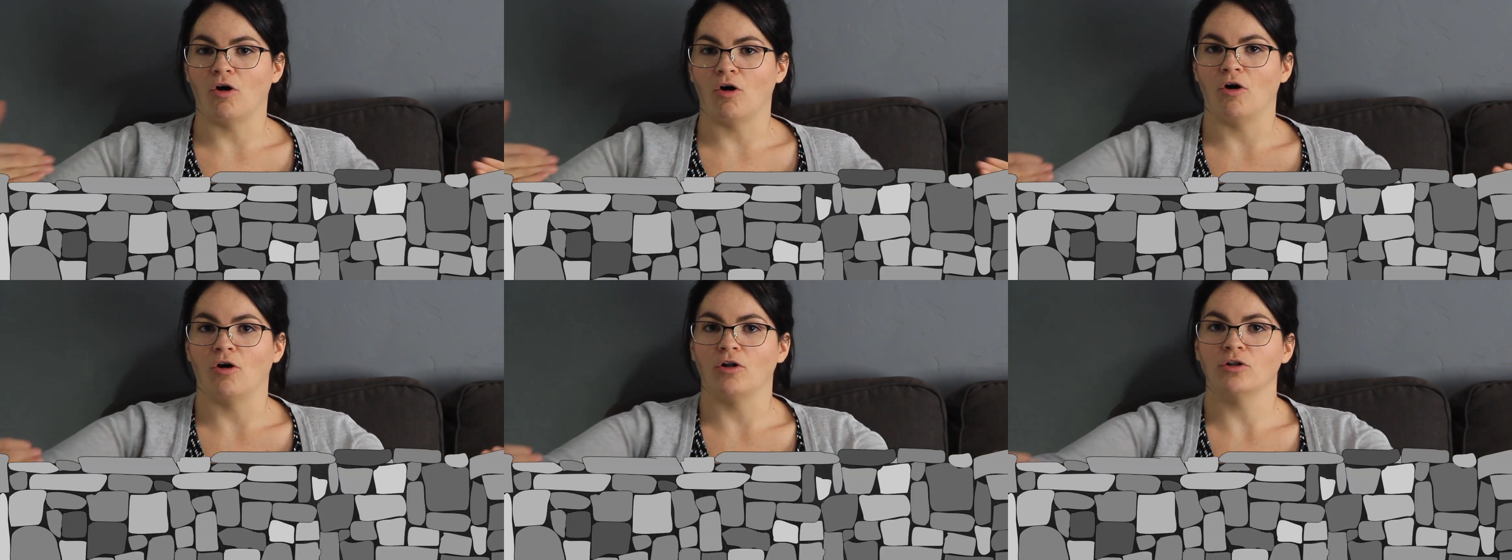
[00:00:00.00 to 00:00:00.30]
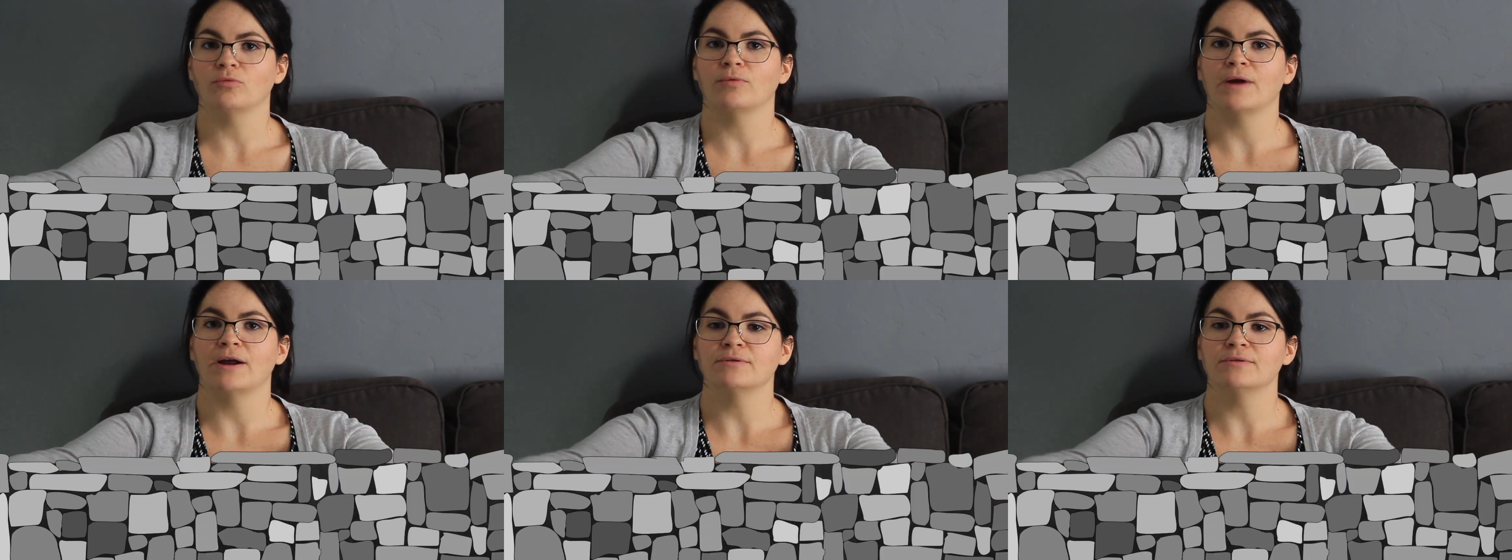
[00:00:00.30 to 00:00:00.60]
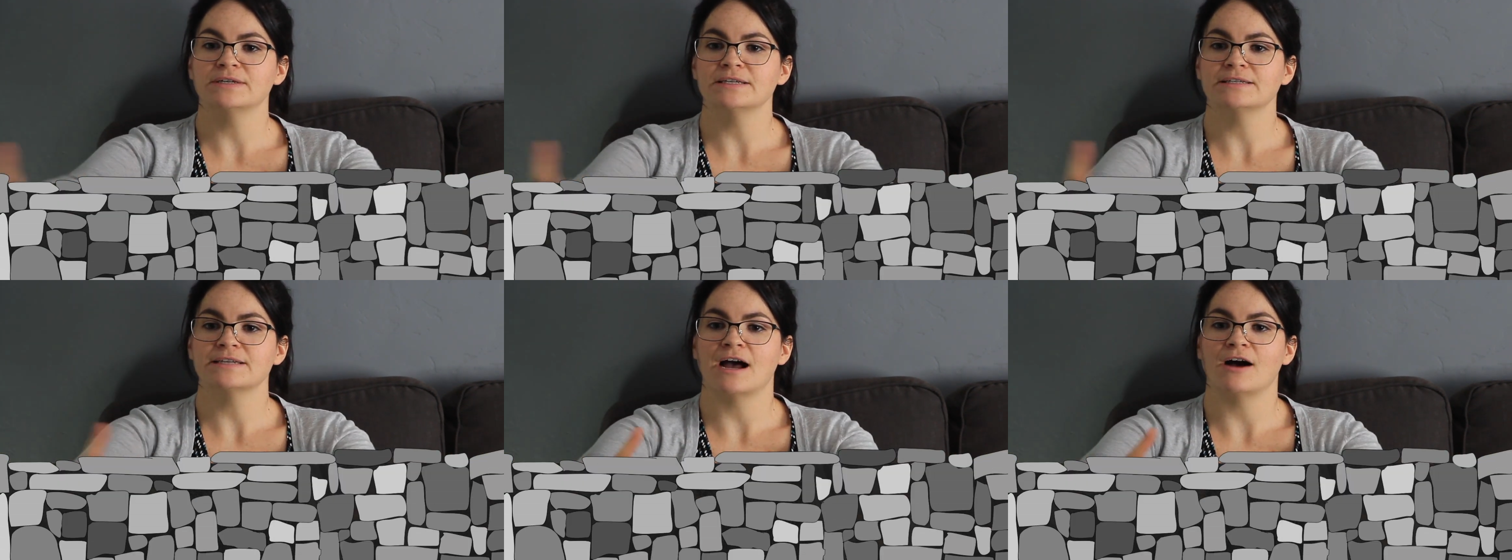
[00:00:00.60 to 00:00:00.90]
all
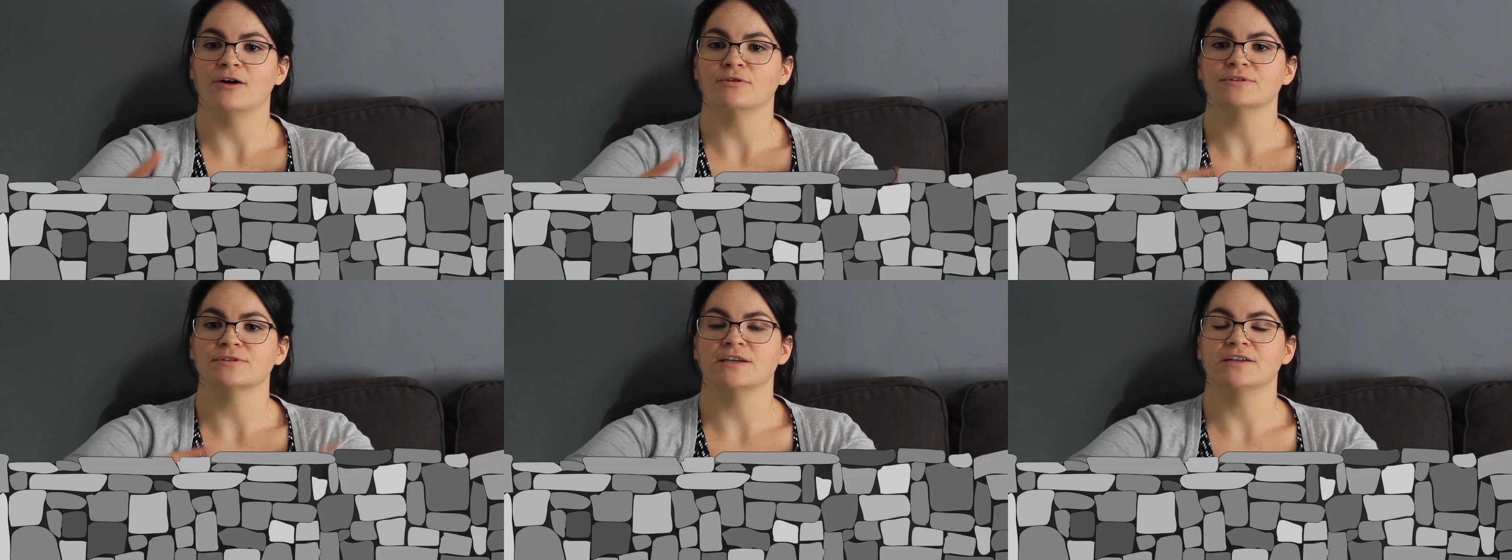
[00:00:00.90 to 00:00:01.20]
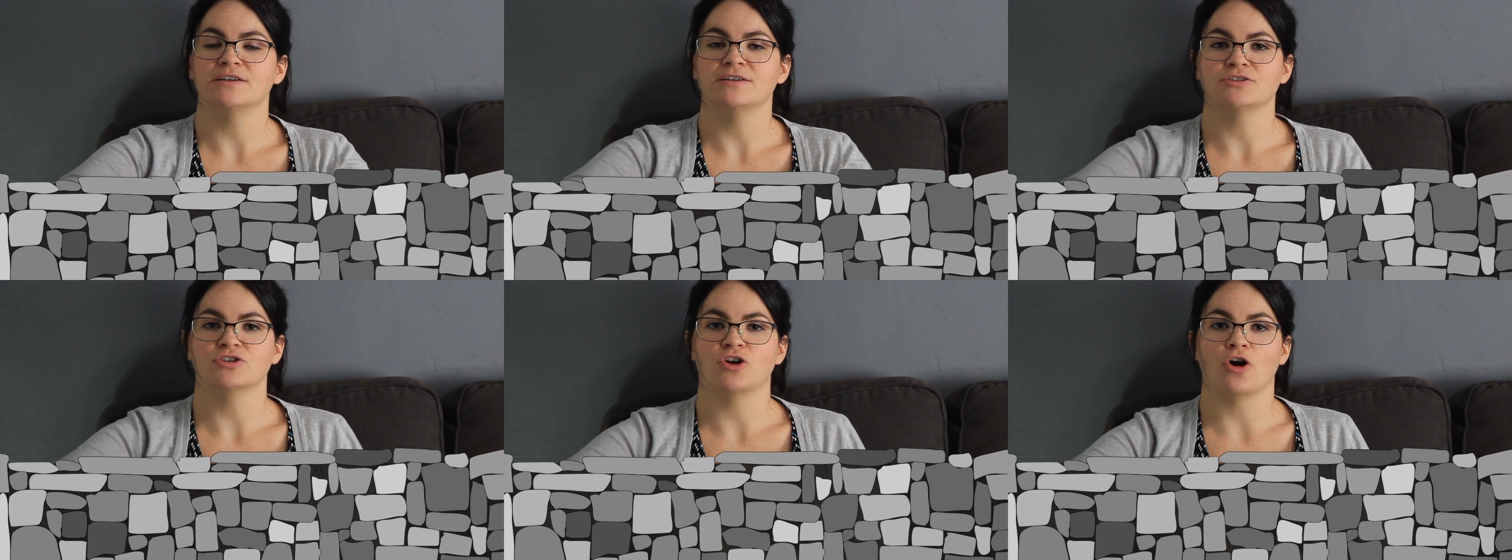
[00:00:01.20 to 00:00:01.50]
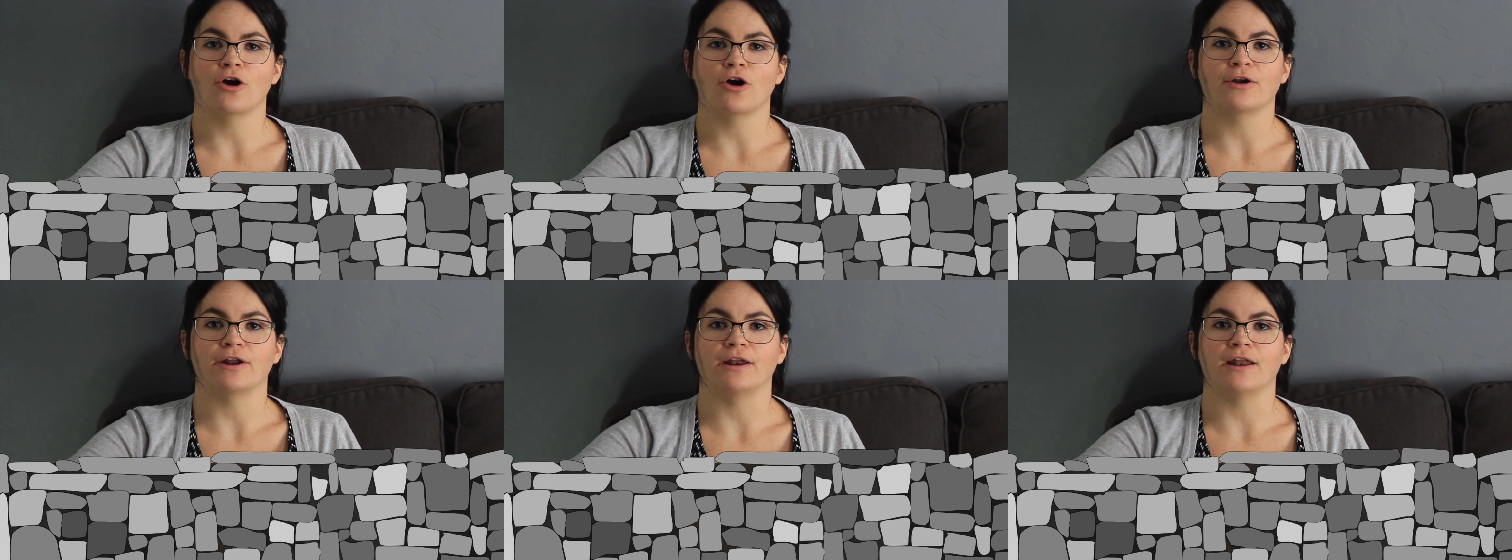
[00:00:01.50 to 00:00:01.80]
around his house and his
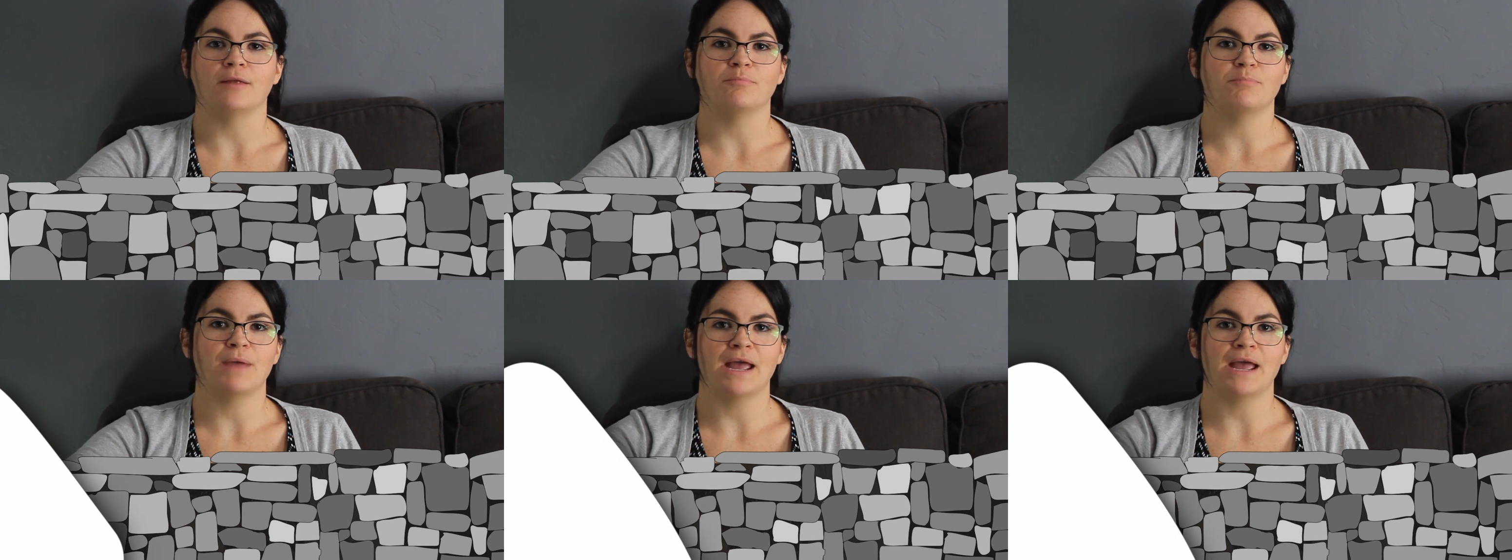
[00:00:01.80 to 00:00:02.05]
garden and